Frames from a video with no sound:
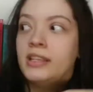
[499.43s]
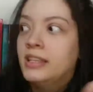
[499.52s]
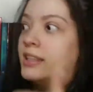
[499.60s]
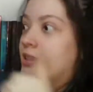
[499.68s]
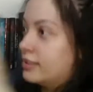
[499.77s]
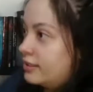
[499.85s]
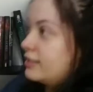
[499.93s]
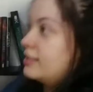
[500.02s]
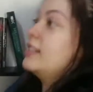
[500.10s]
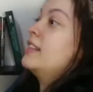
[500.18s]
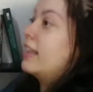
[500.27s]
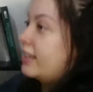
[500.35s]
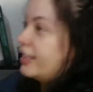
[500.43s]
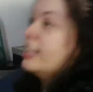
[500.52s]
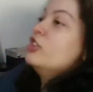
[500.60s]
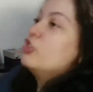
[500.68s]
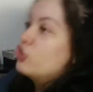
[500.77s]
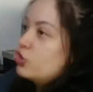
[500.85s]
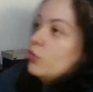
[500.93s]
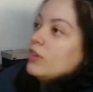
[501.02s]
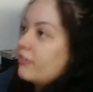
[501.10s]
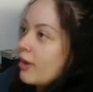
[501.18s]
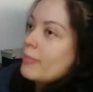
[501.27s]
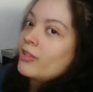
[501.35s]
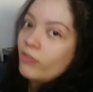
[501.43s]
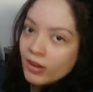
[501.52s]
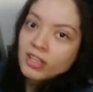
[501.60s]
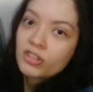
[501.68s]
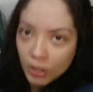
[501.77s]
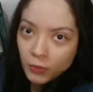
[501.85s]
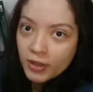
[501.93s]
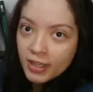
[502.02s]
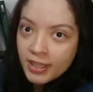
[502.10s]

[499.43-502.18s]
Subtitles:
in a kids show, in a family-friendly show,